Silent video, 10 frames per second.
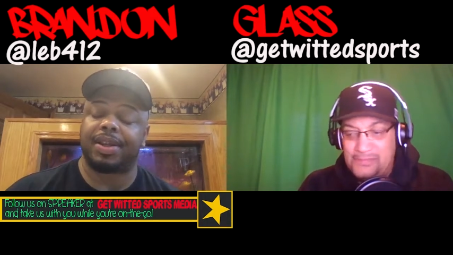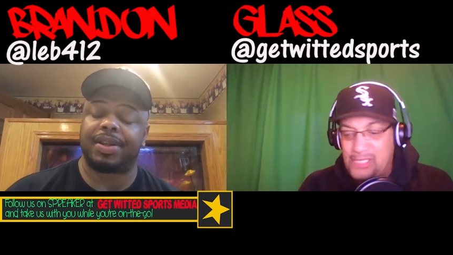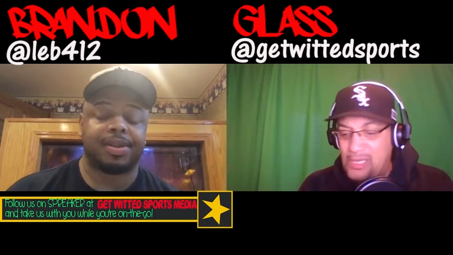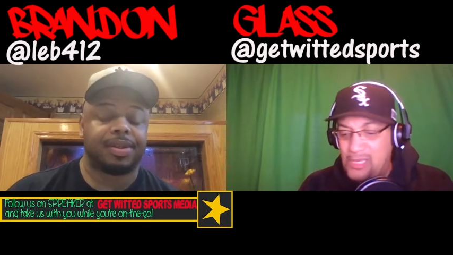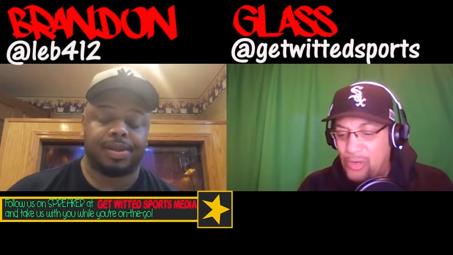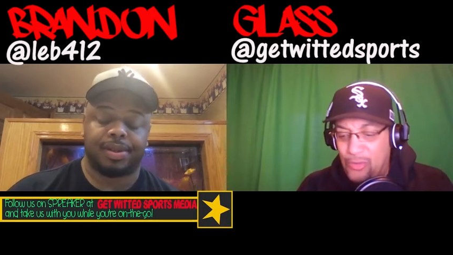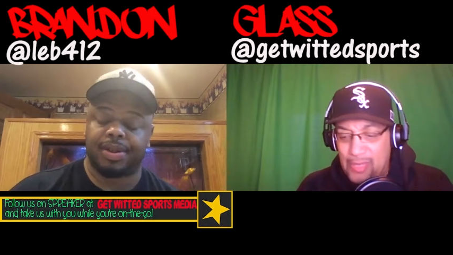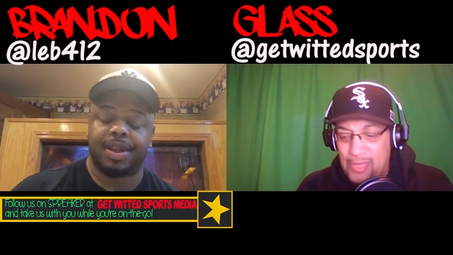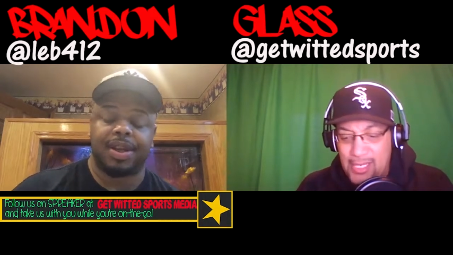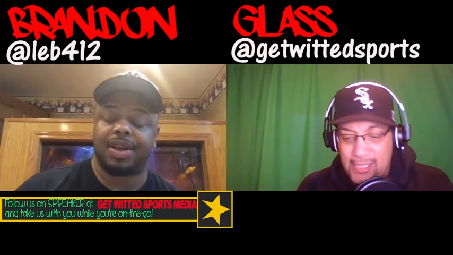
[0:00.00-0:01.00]
Speaker 1: Come on,
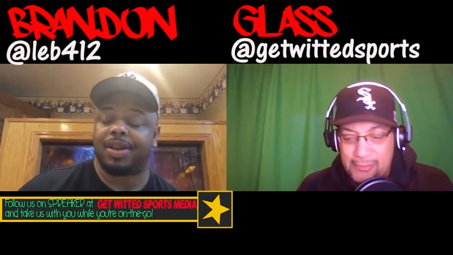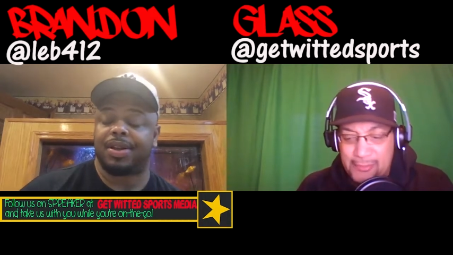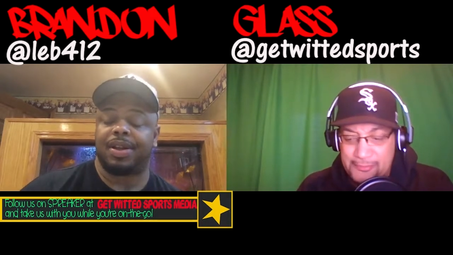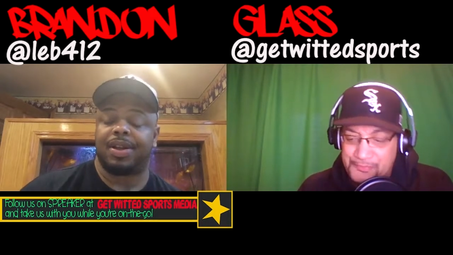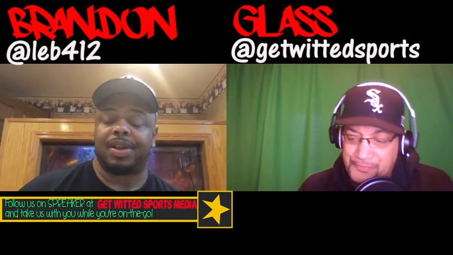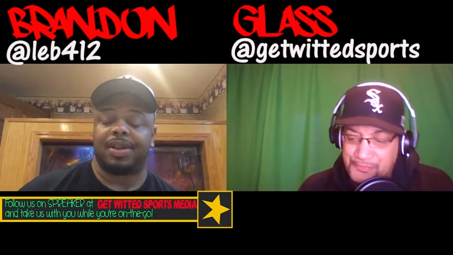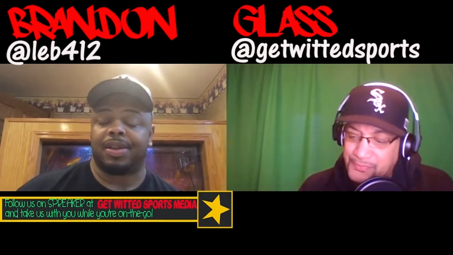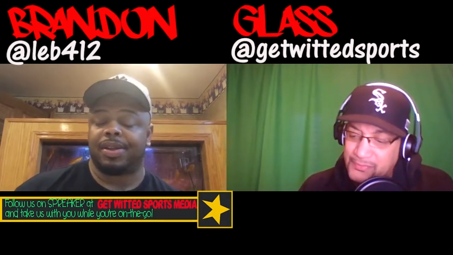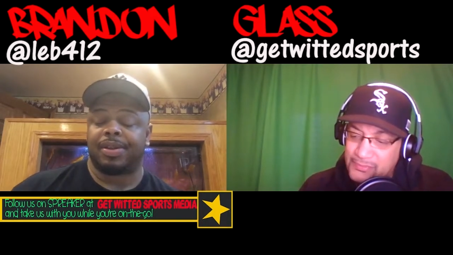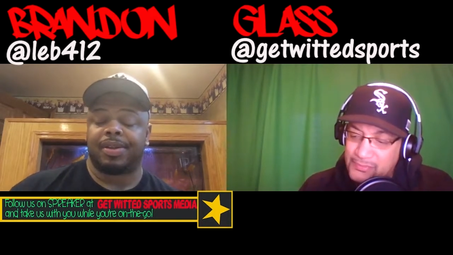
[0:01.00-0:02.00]
man.
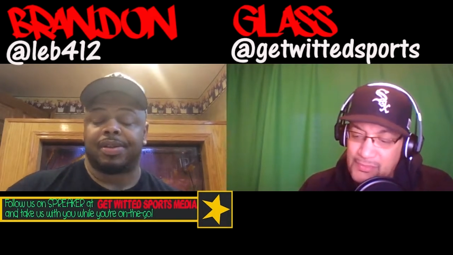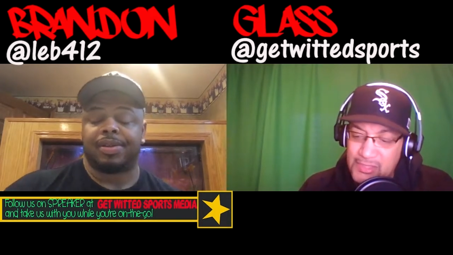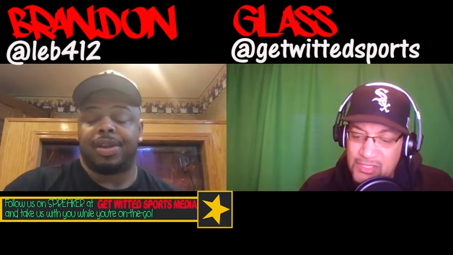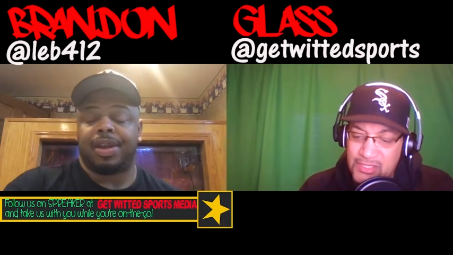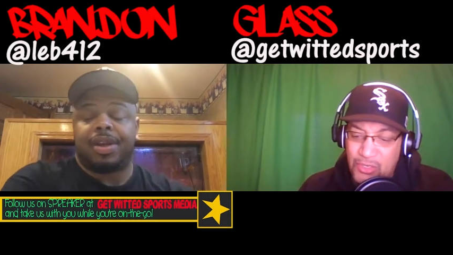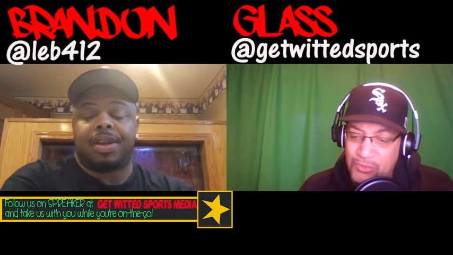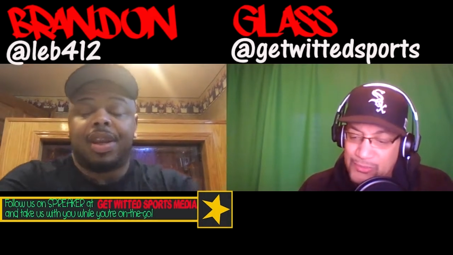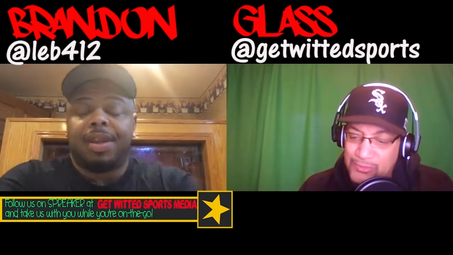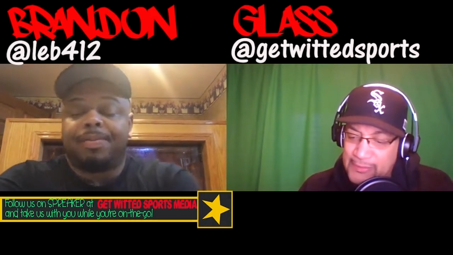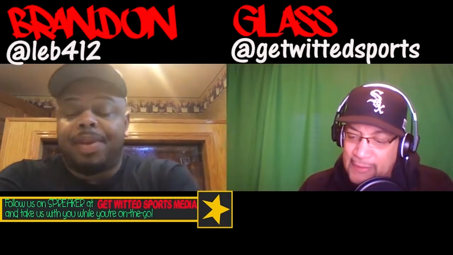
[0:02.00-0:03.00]
Yeah, yeah so, they
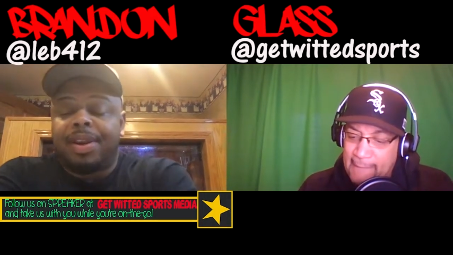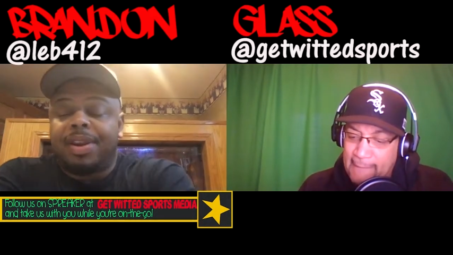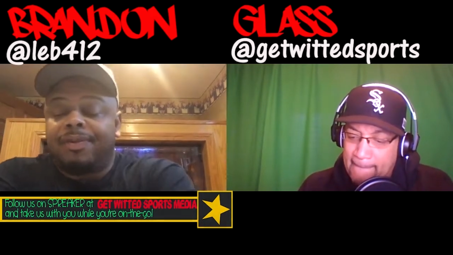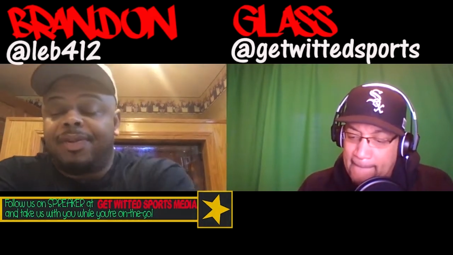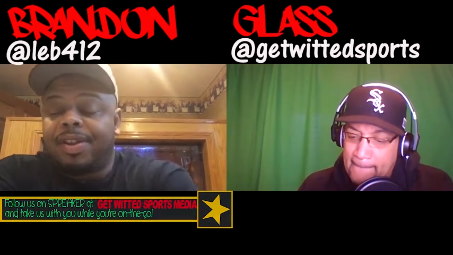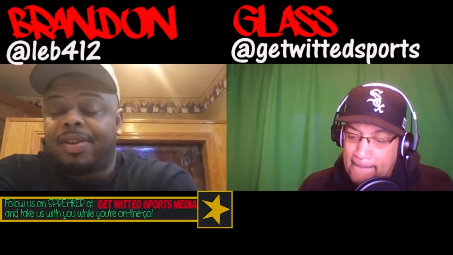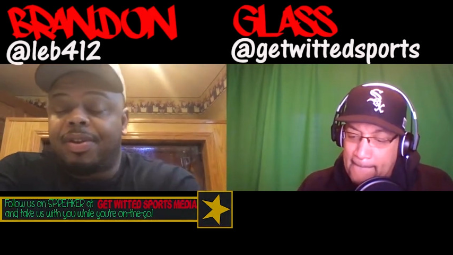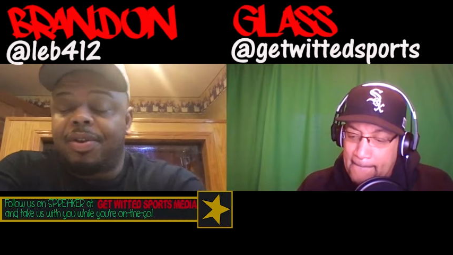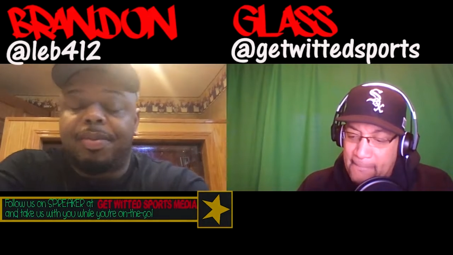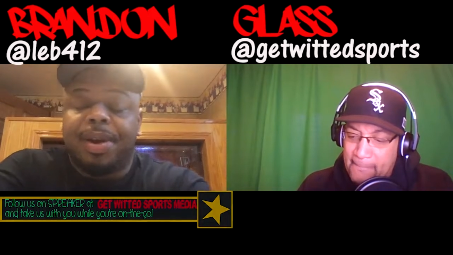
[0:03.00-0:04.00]
didn't play defense on
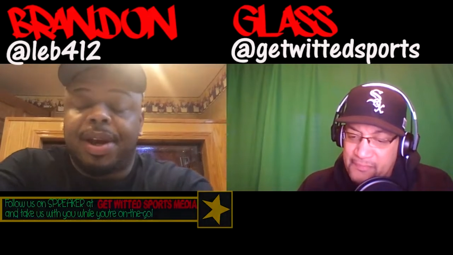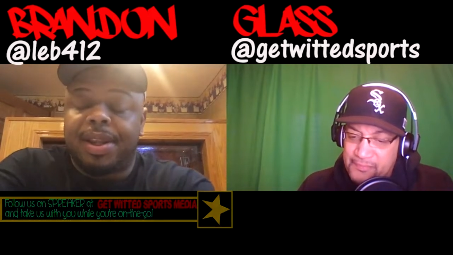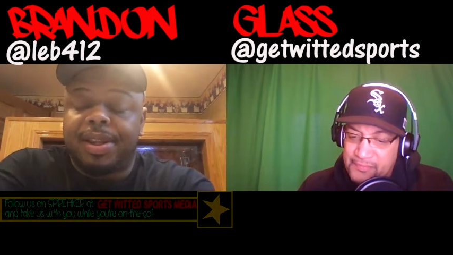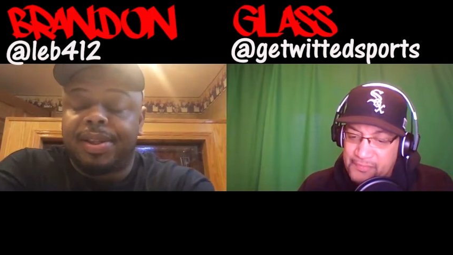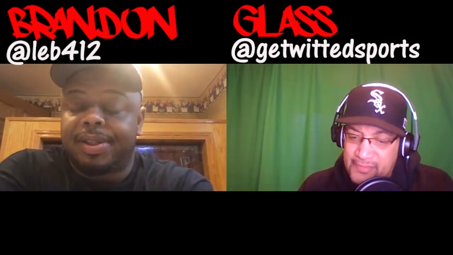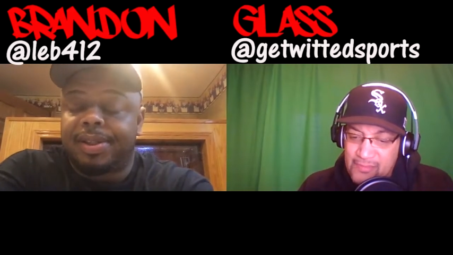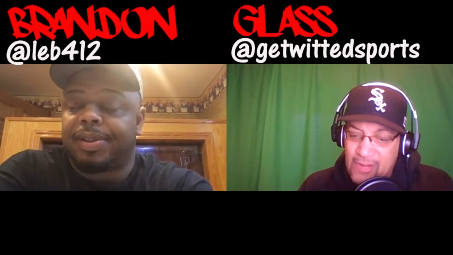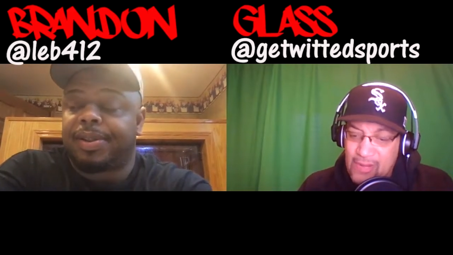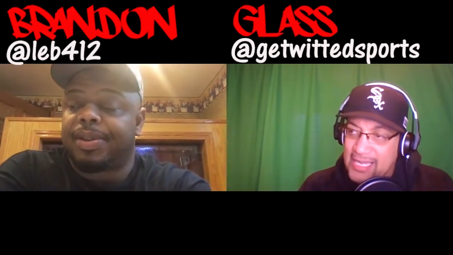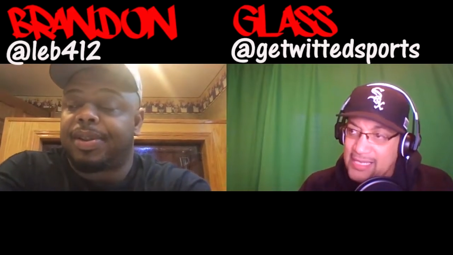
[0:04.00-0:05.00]
nobody.
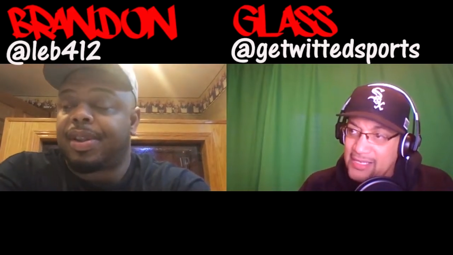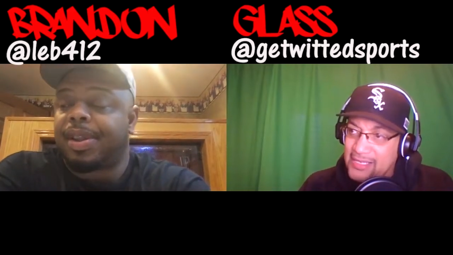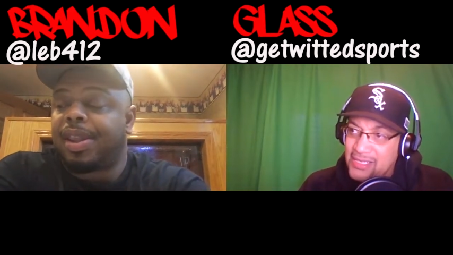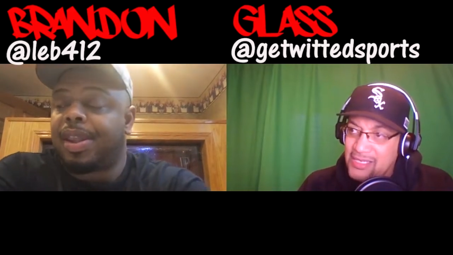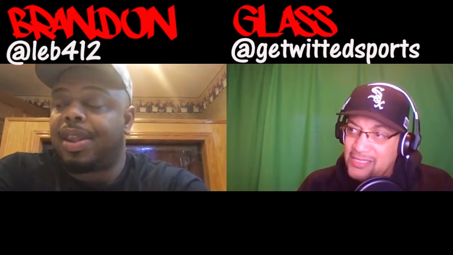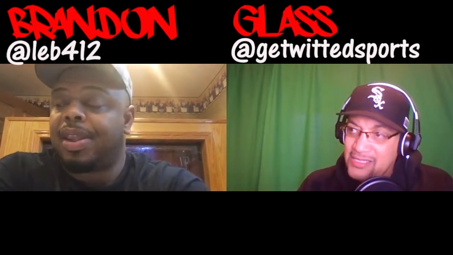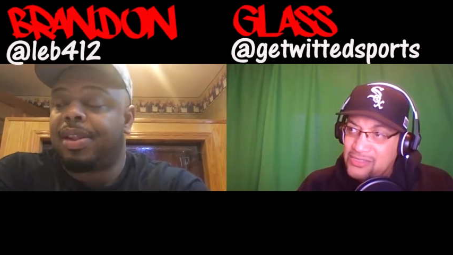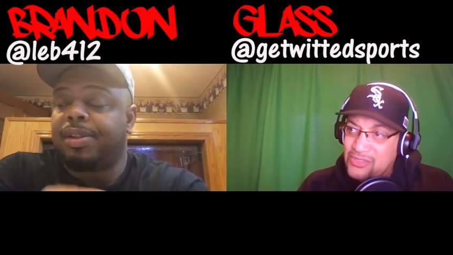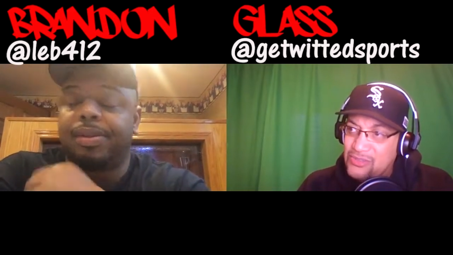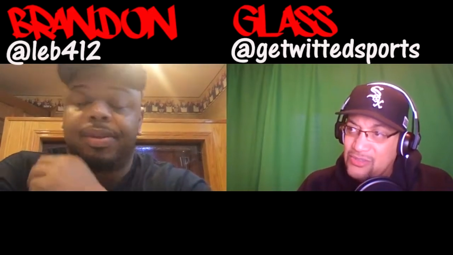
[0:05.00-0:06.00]
Speaker 2: Right.
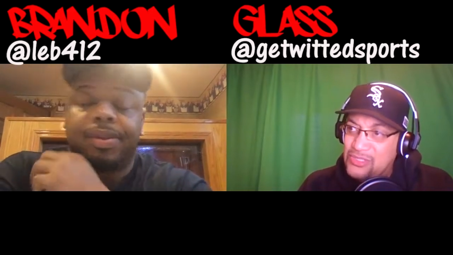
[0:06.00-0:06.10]
So, you